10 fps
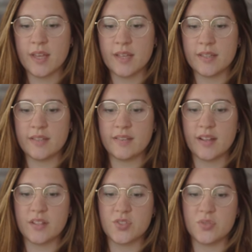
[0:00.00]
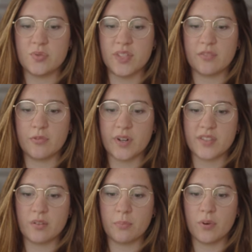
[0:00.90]
and it tells you that, for
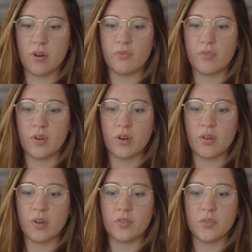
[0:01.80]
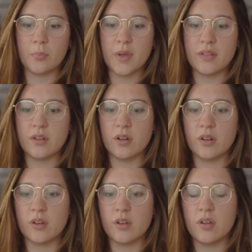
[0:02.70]
example, for the main
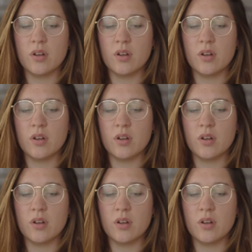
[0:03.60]
color